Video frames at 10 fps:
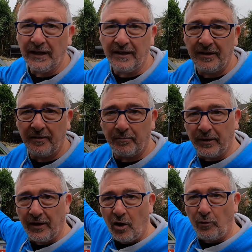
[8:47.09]
bring
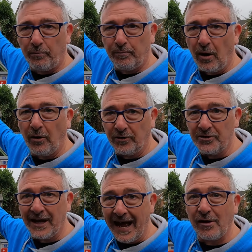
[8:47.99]
the whole
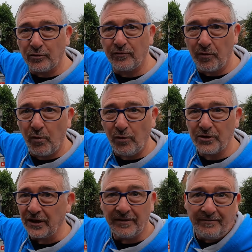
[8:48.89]
pond out of the
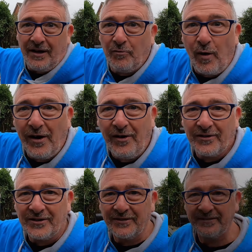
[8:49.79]
water. And why not?